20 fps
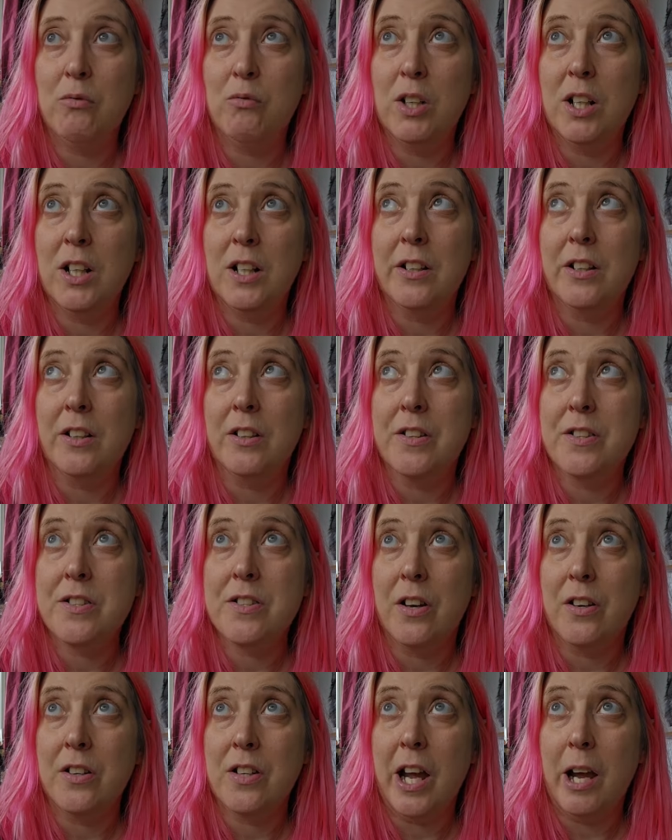really going to
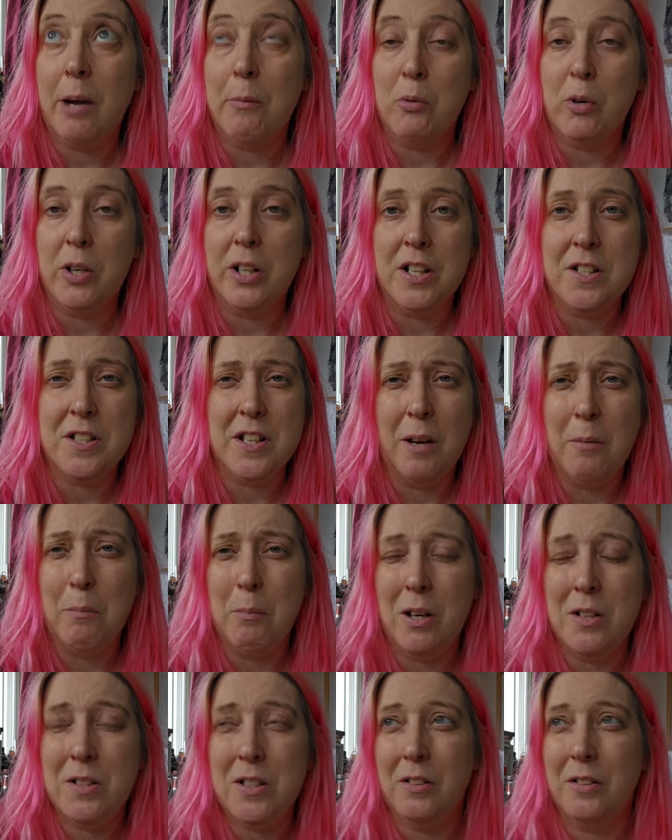start hammering it
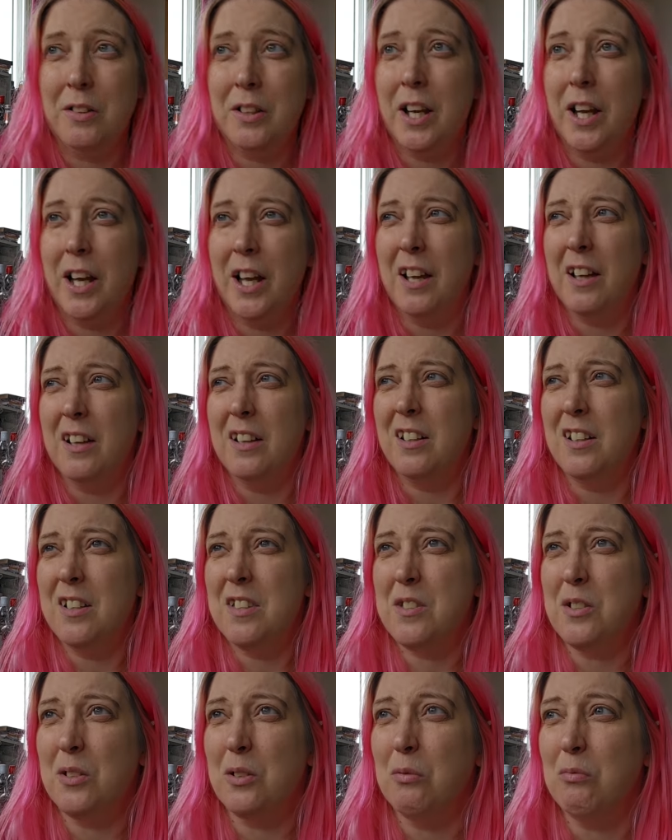down, but I don't care. At
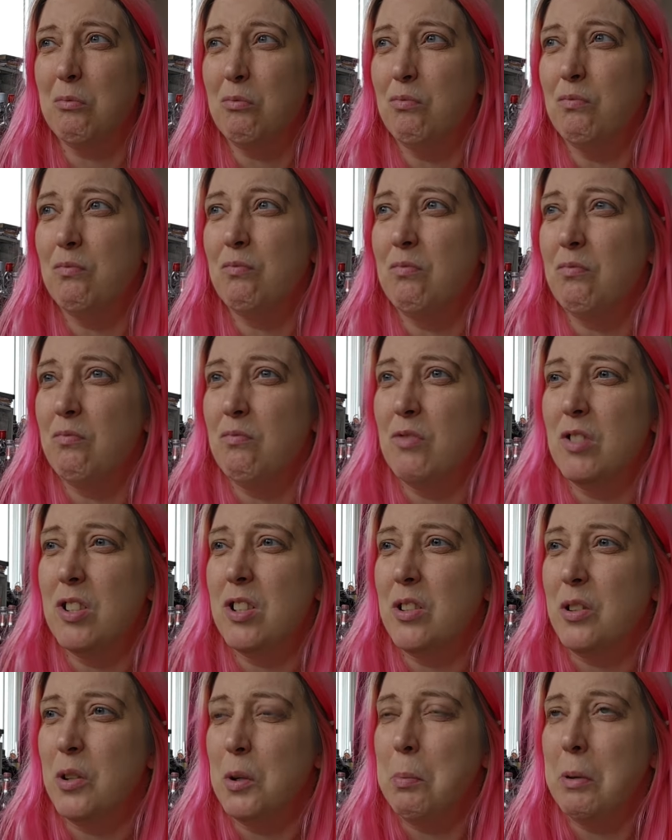least it'll
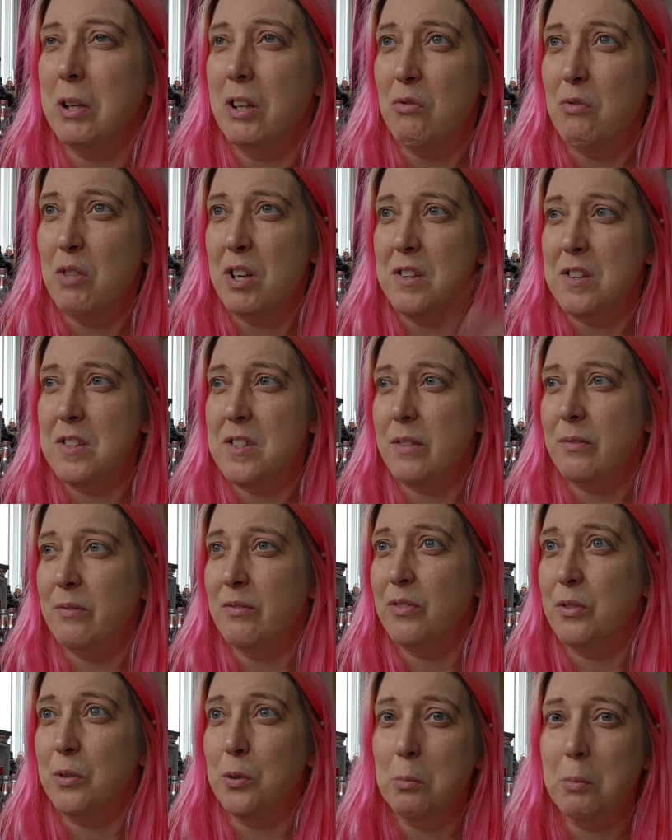do a bit of
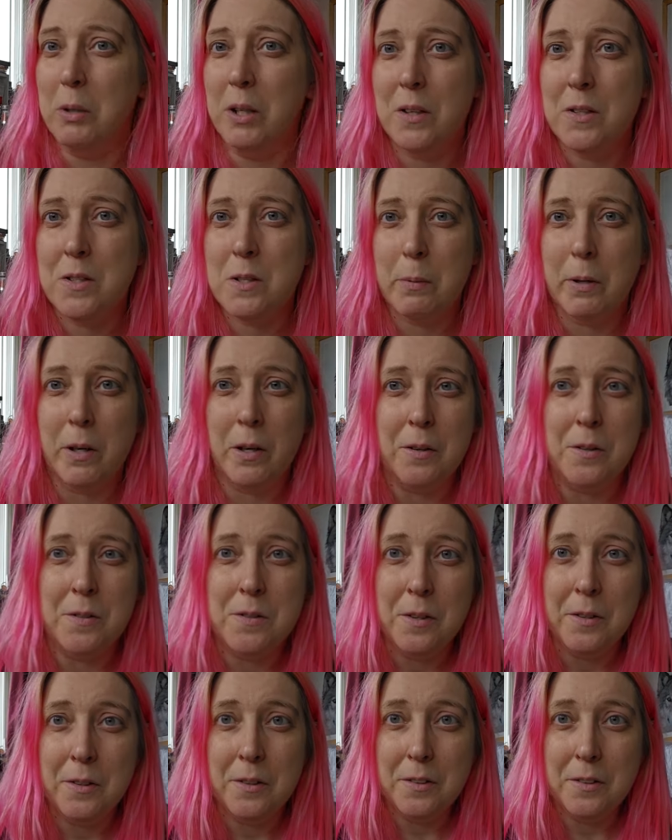rinsing for me, I suppose.